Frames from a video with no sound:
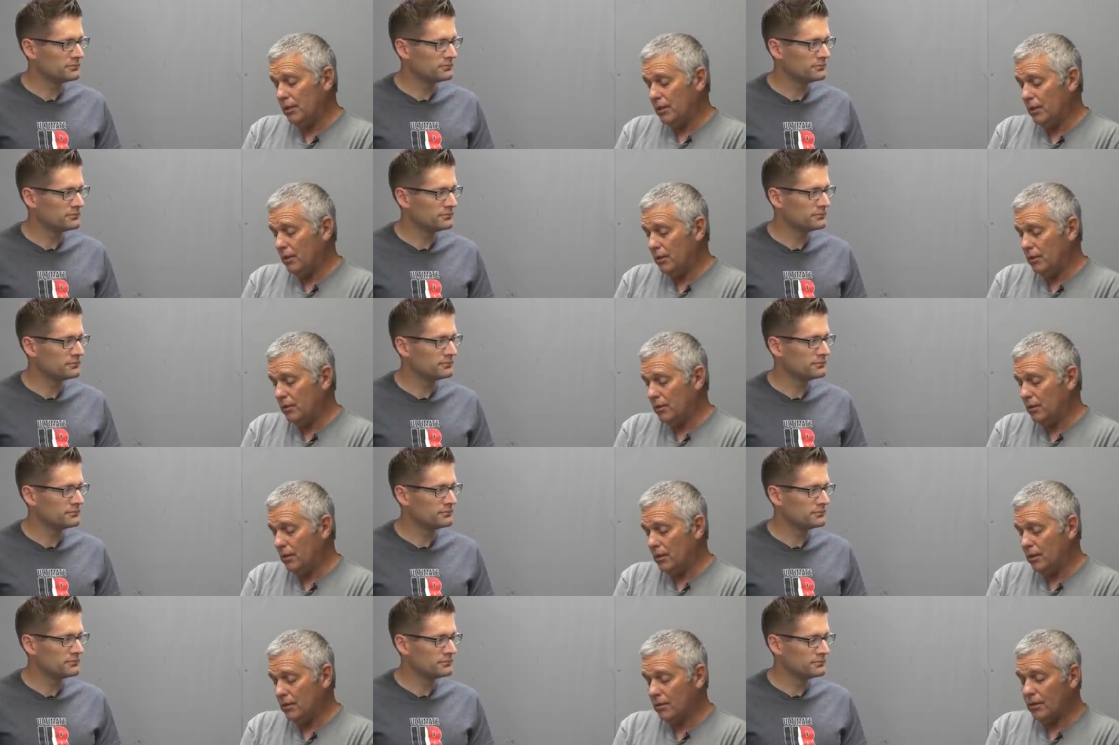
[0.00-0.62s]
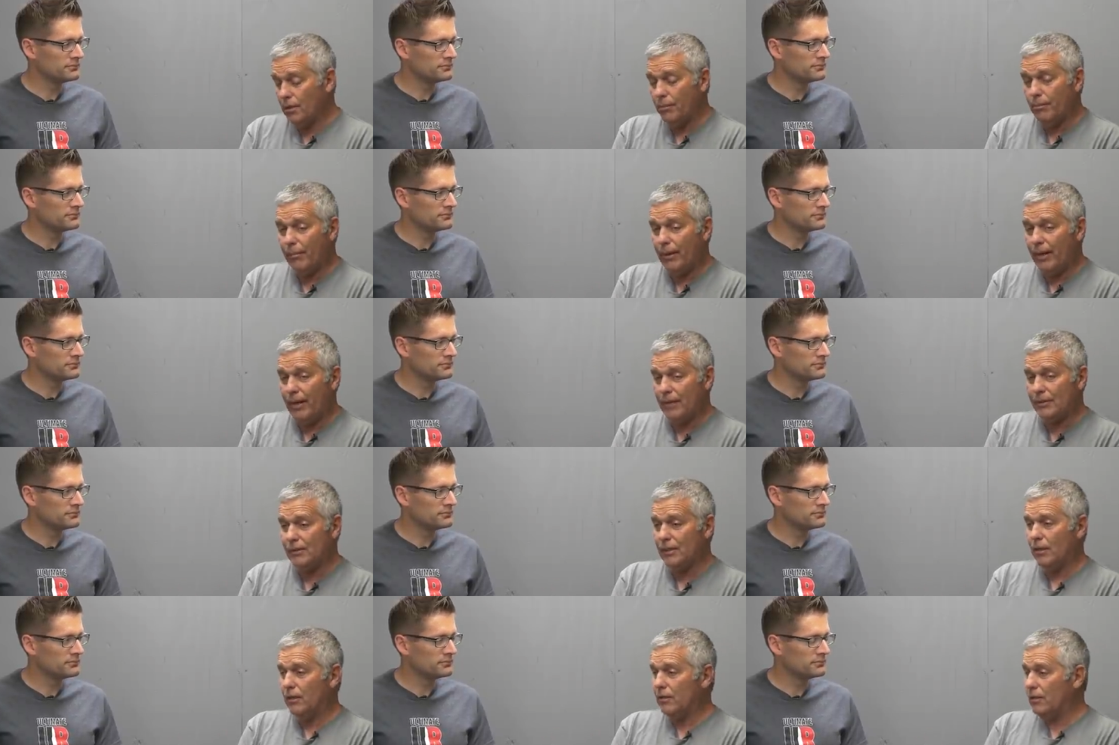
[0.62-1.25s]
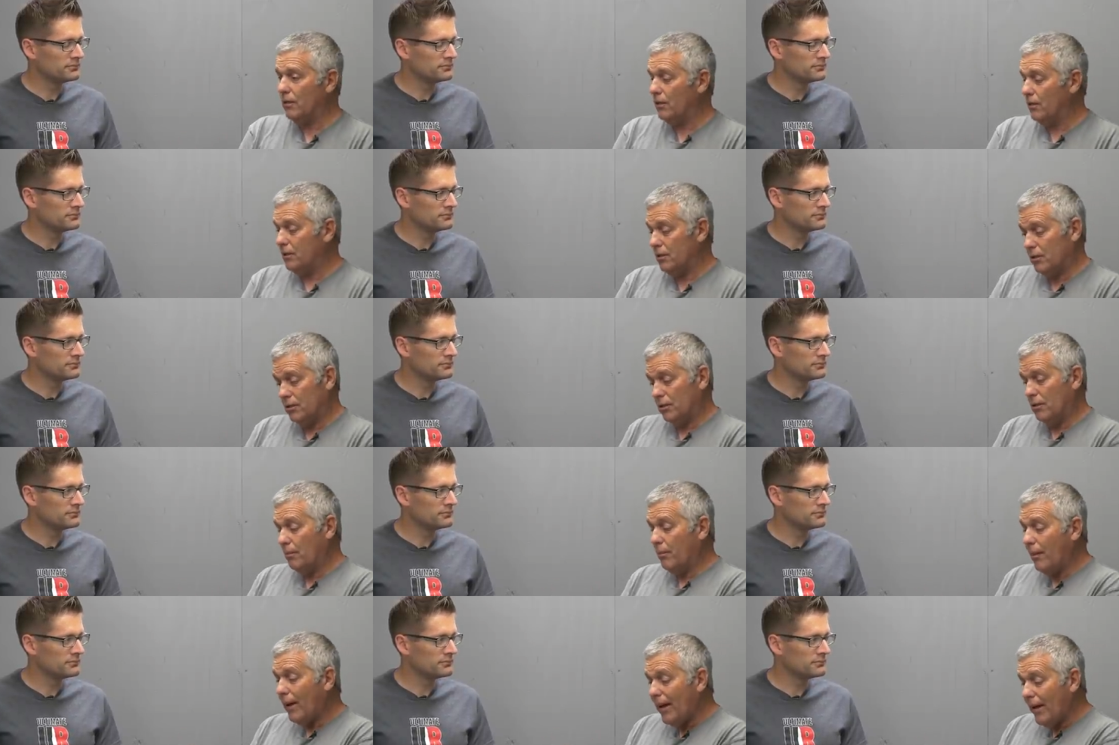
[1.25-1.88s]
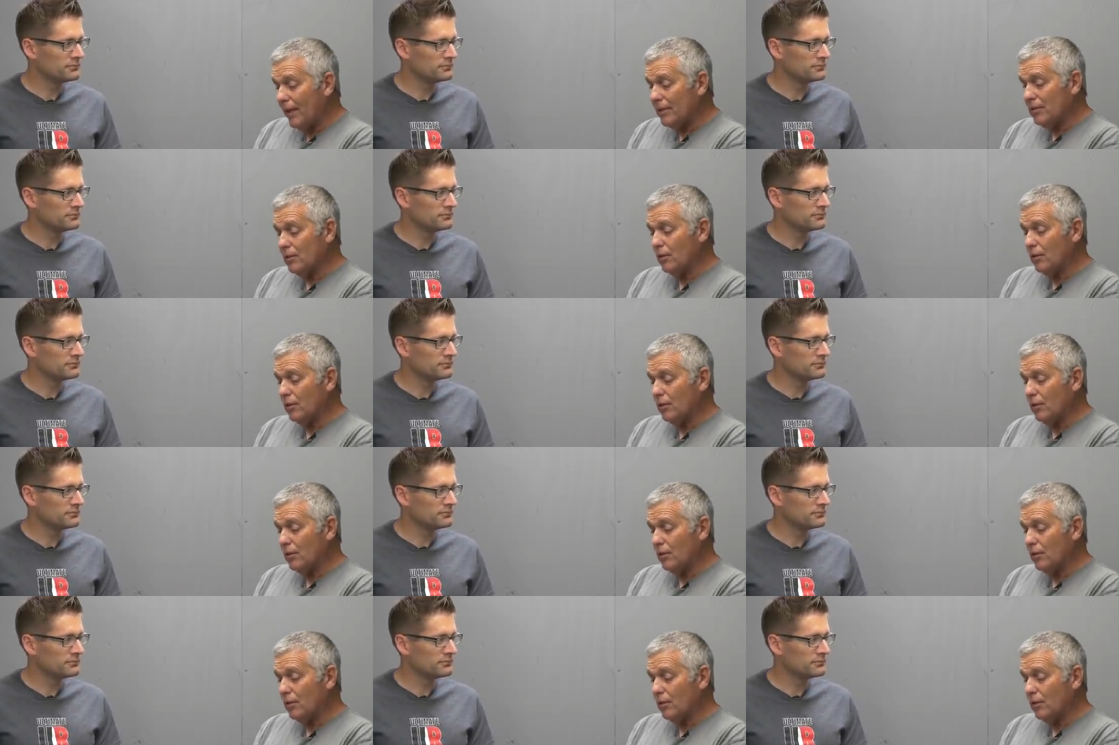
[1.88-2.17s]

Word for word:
Speaker 1: There's uh, some bags out there, just the bags